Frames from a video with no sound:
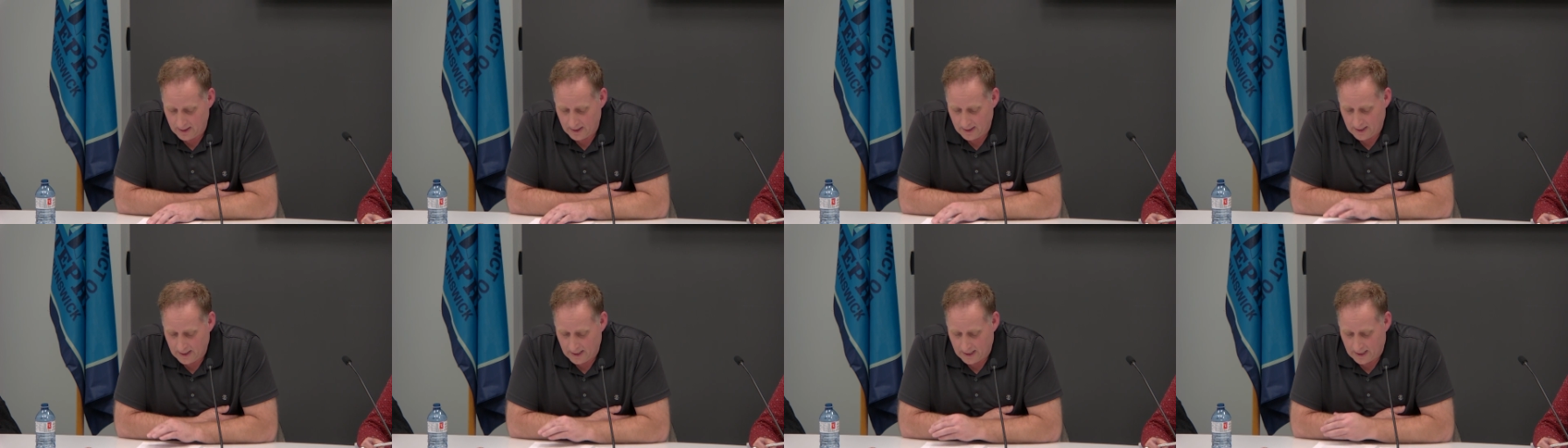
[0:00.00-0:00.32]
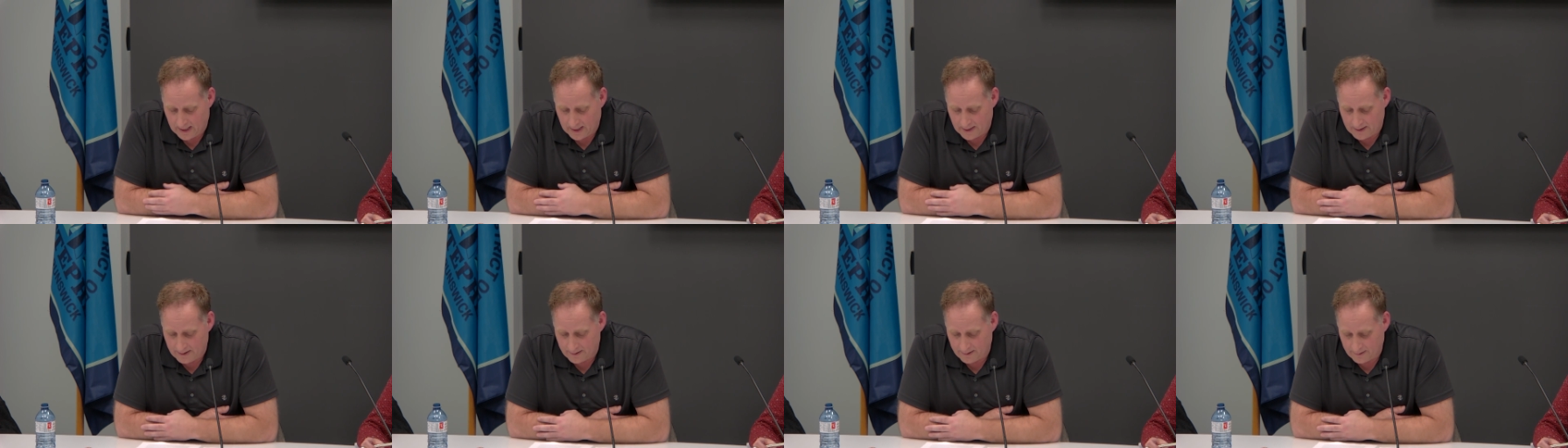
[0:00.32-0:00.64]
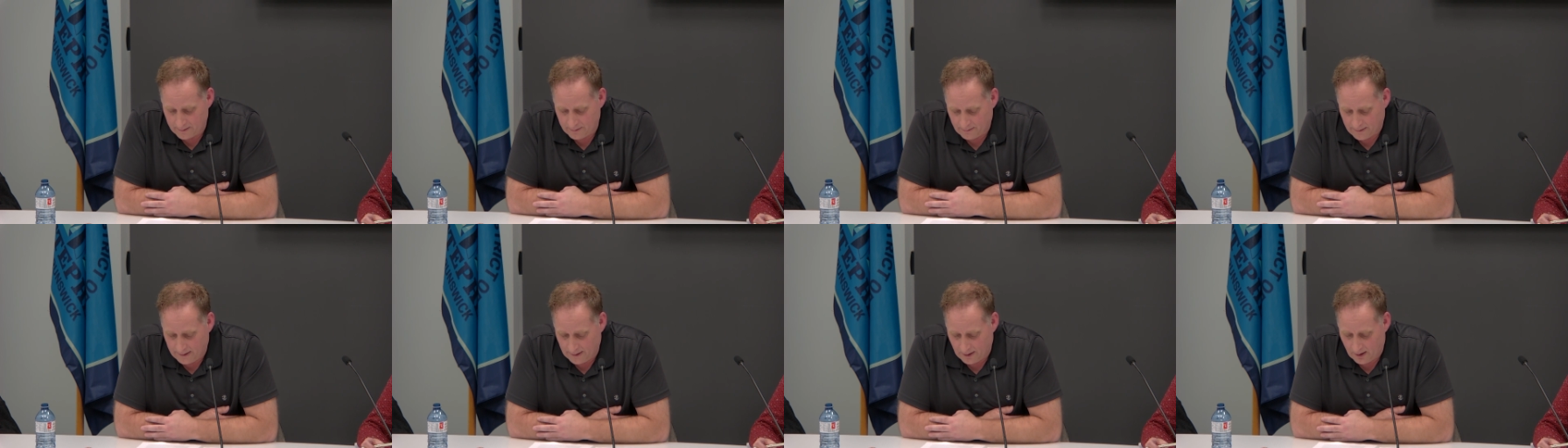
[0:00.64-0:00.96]
And
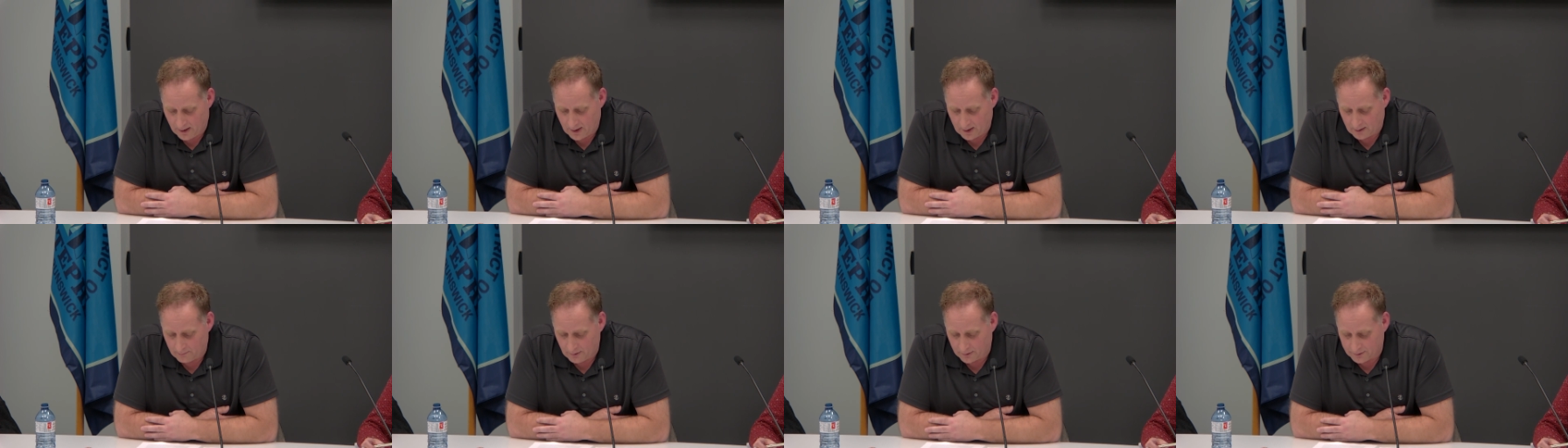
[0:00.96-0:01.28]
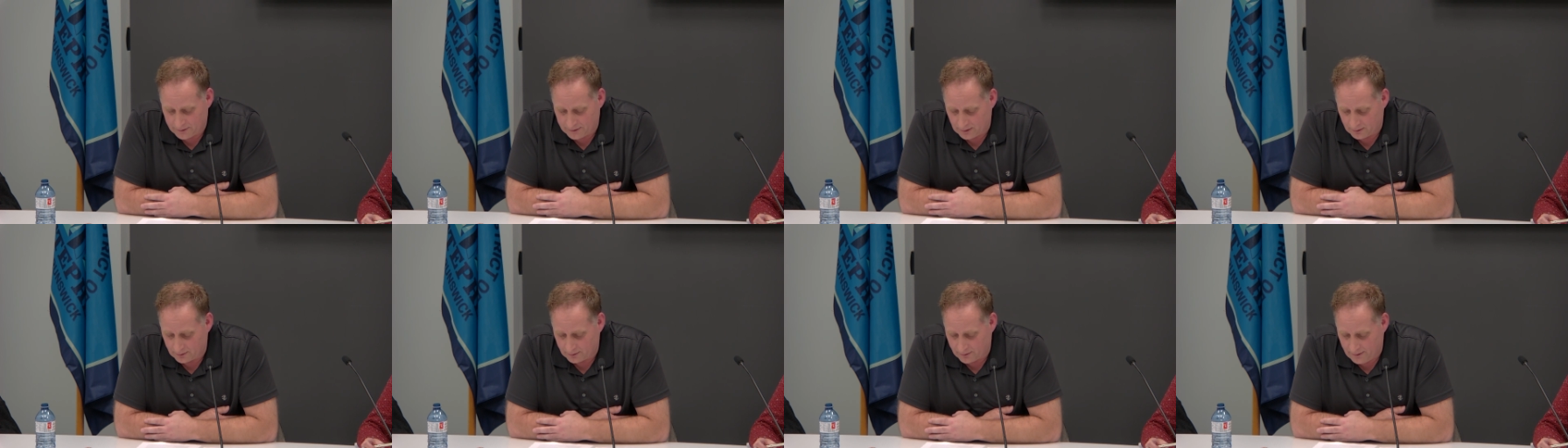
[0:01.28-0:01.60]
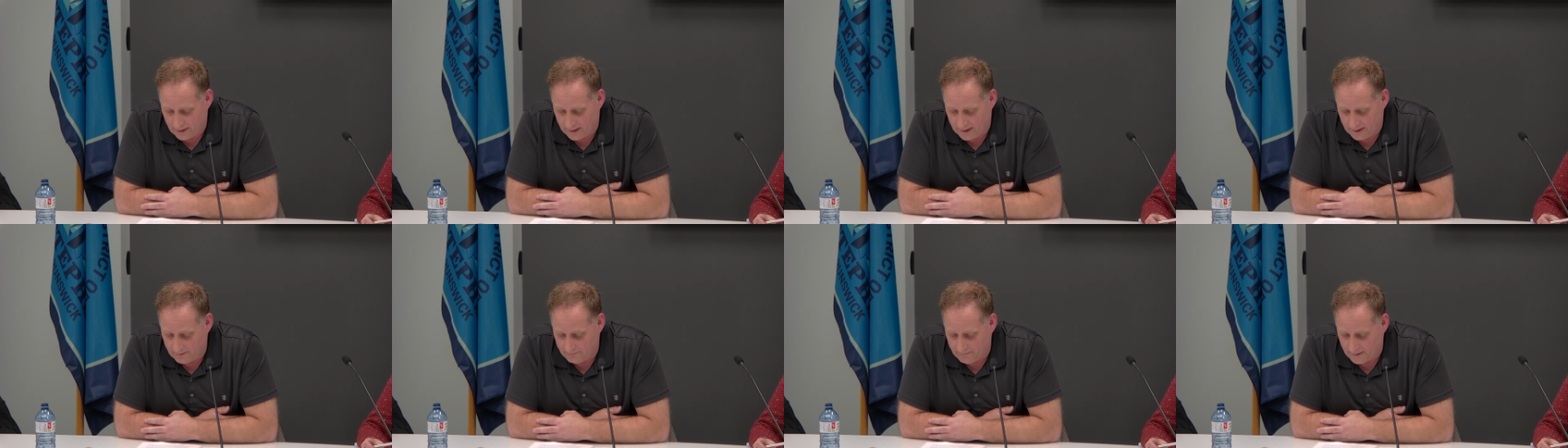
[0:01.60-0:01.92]
the Honorable Jill
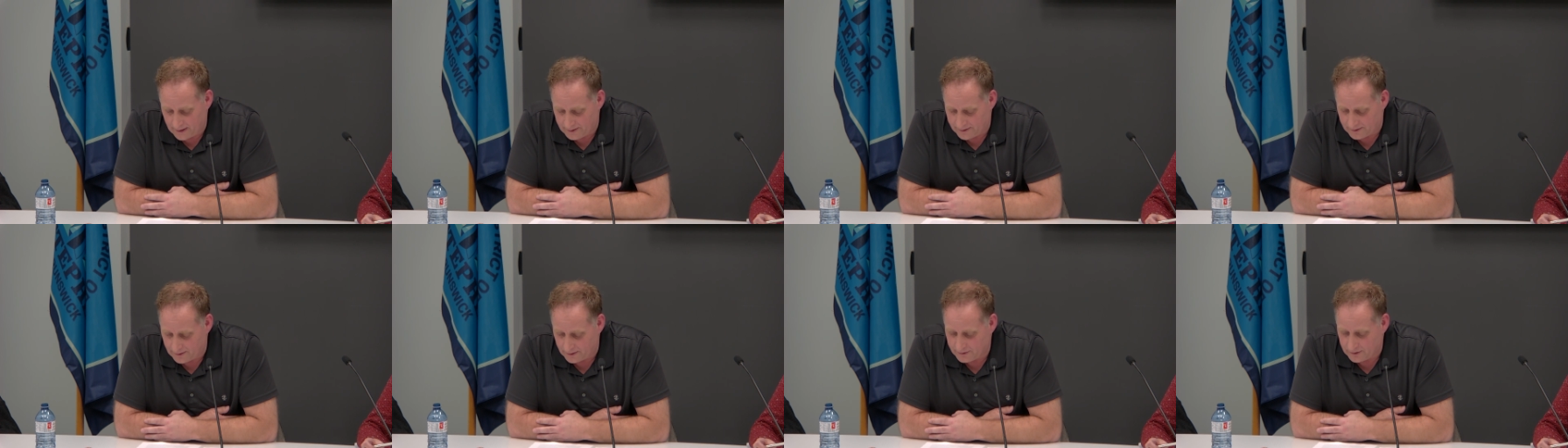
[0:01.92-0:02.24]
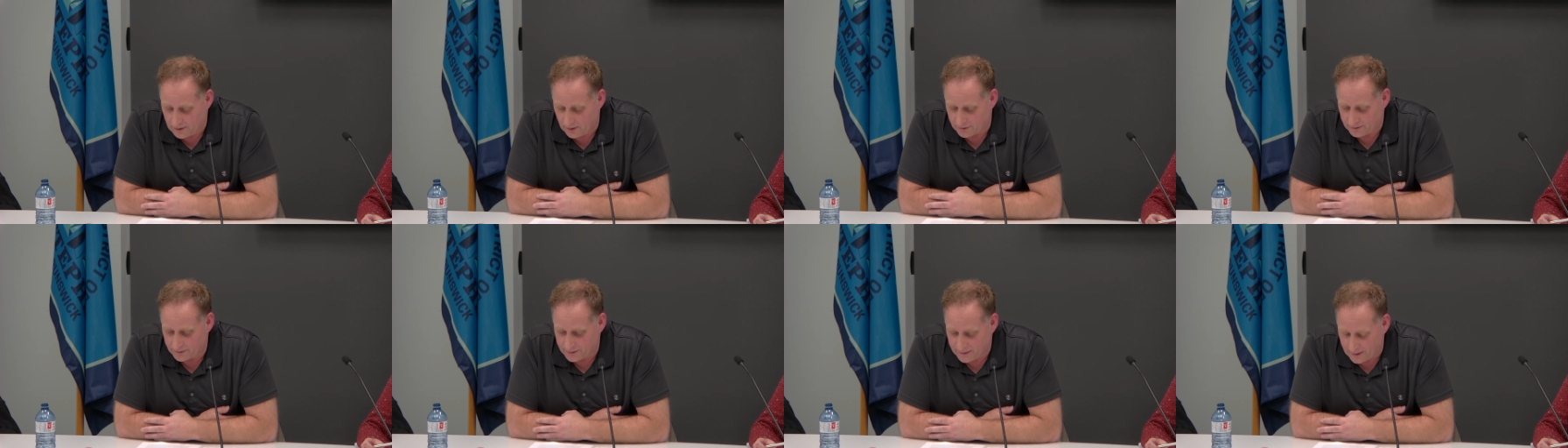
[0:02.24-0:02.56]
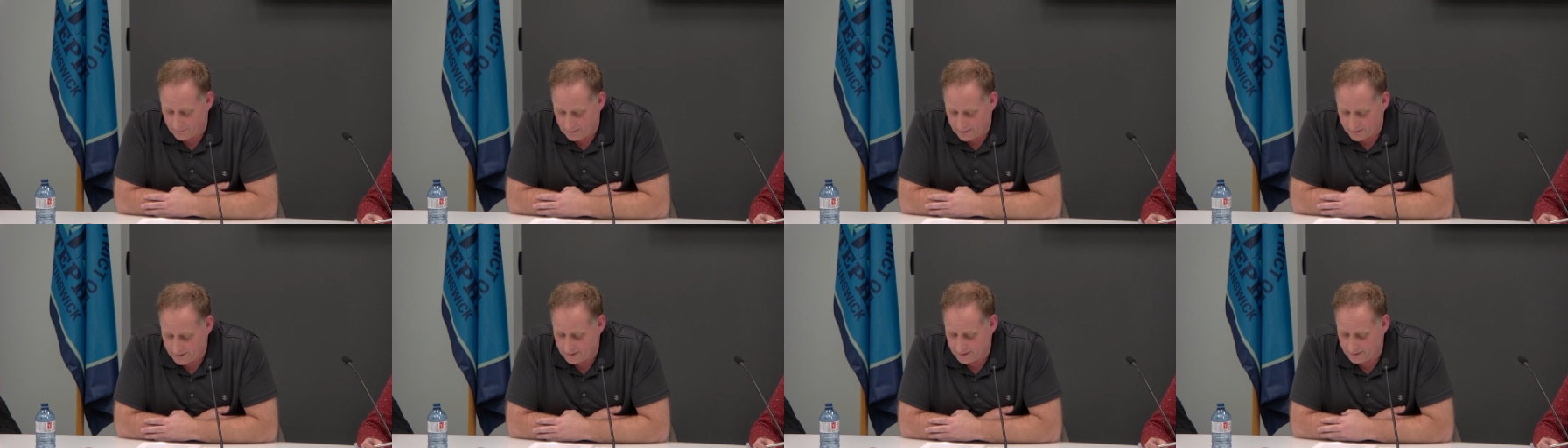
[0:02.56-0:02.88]
Green, Minister of Social
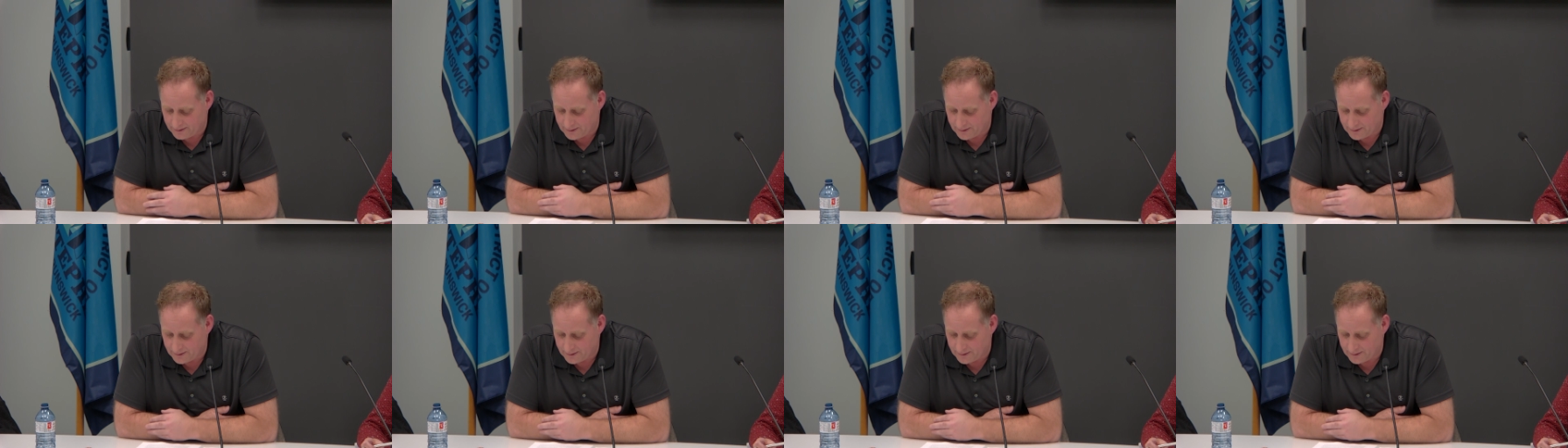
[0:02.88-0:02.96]
Services,